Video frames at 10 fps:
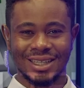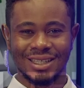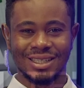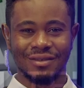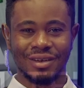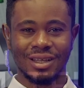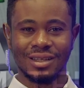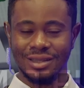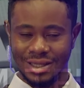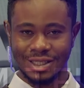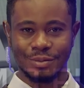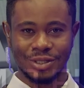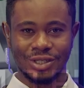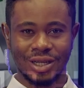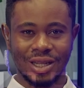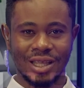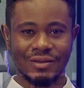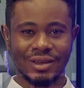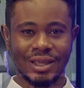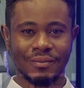this particular
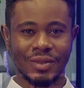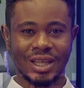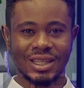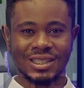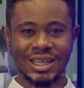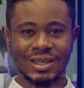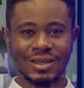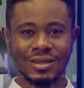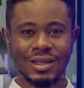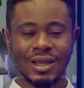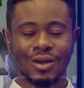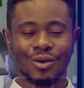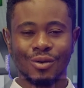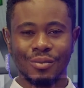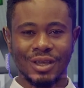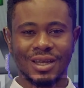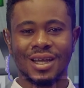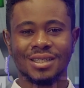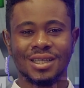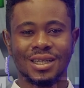evening. They're taking Gombe
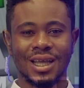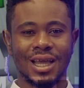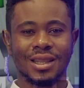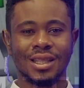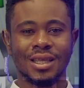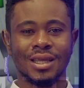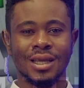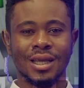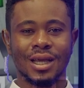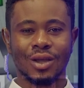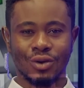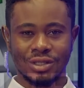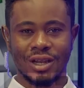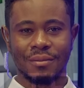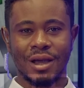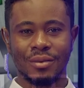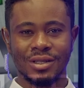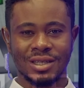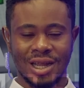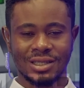United at the Gosselek
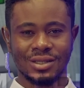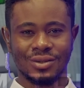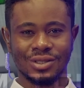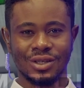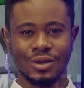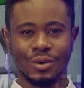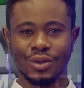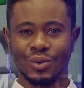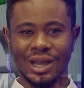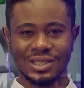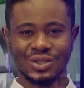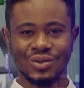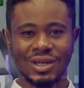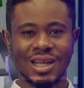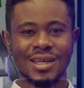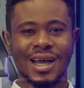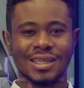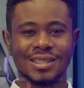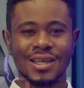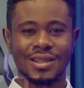International Stadium, otherwise known
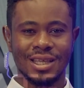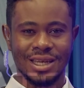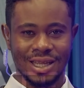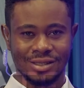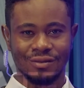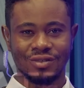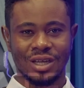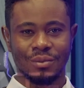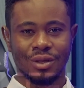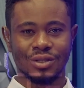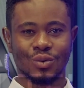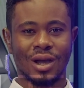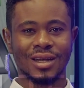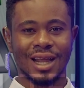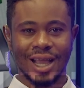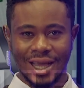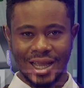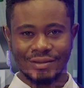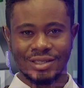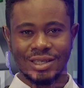as the Nest of Champions, while Dakar
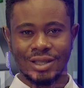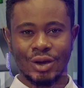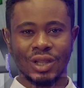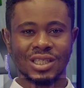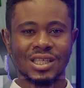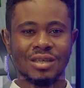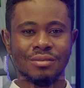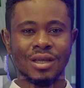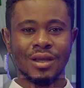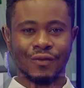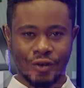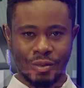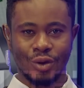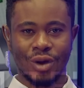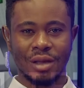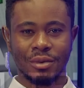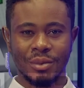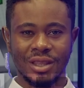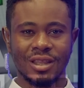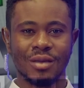FC, the other team from Akwa, but
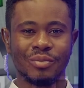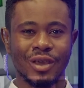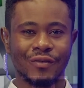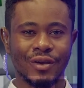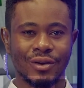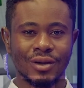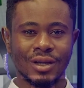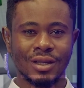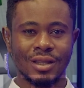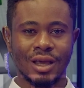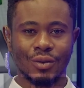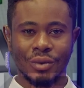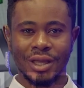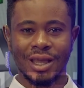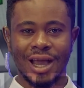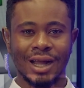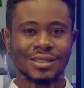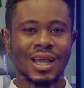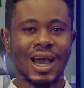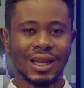mean the NPFL, they're away at
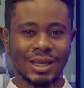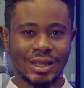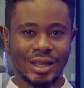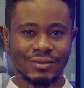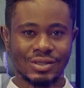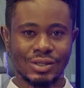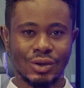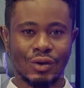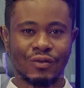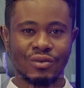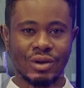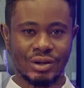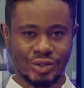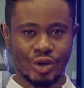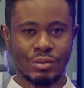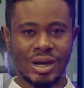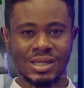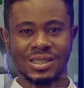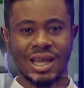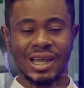Heartland FC of where we talk about the
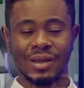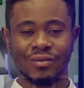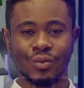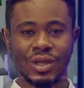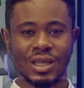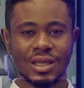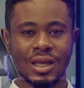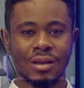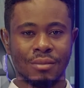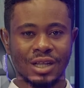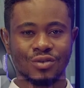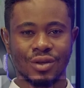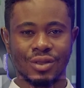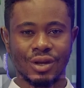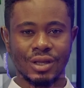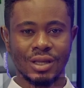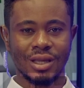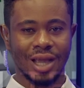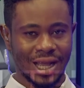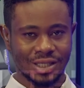star game of the week, match week 3.
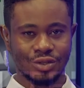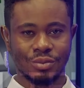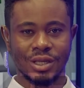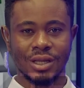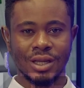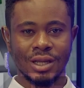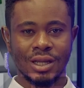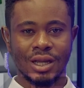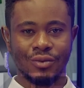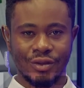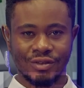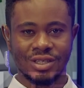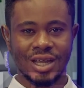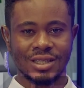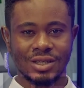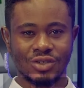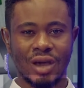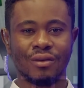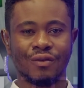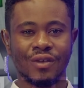It has to be Rivers United
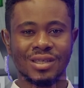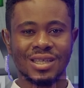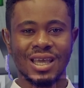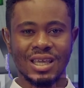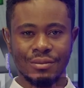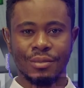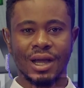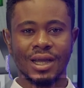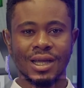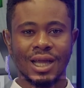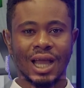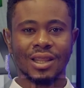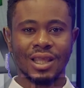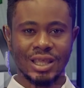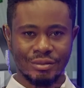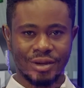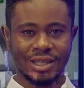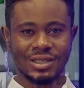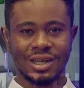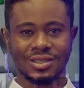traveling to face Enyimba at the Enyimba
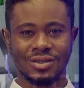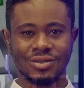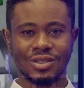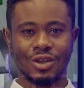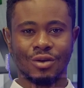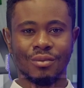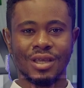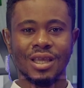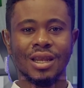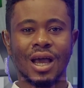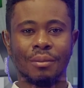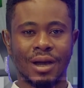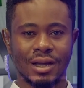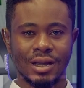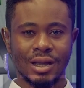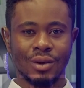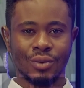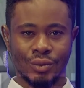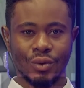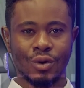International Stadium in Aba.
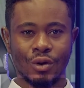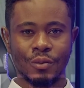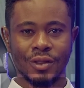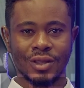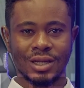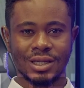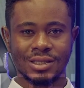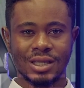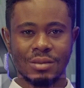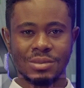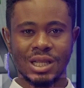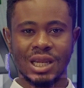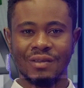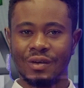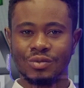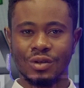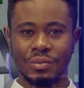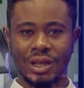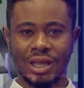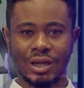We're hoping that these games live up to the
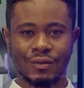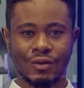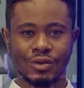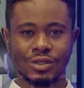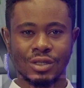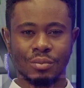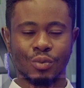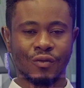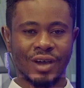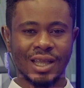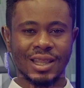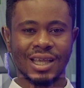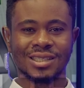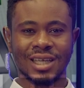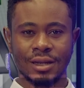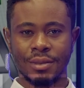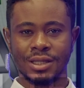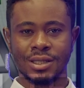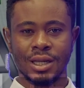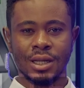billing and, of course, provide the
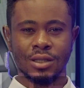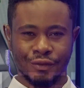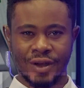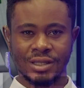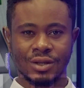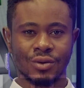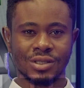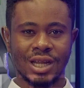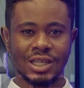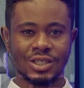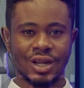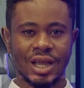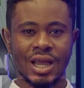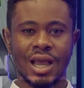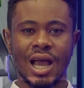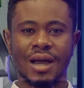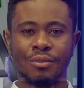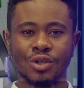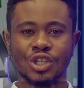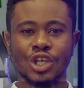excitement the fans across Nigeria are
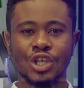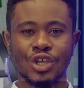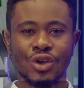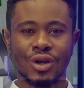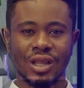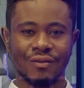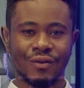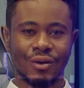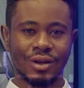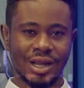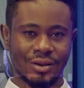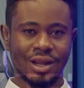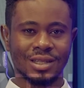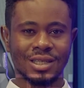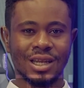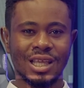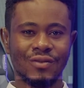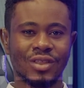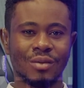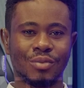much yearning for. Now, let's
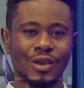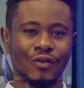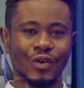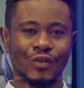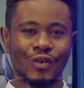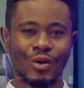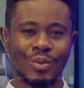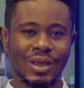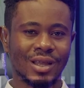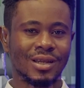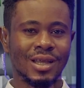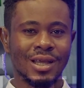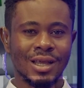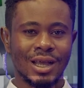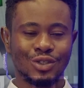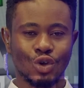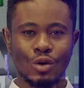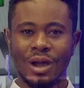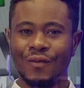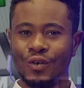leave the NPFL for a bit and talk
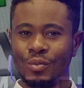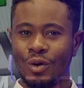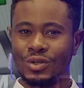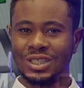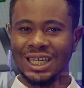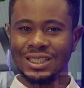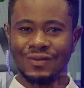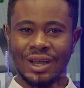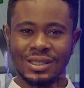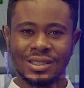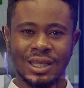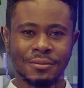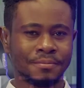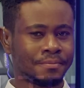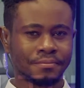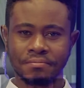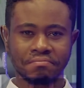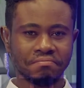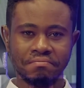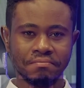about football transfers. And
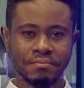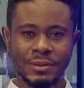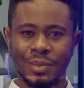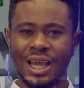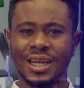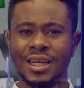Blyden,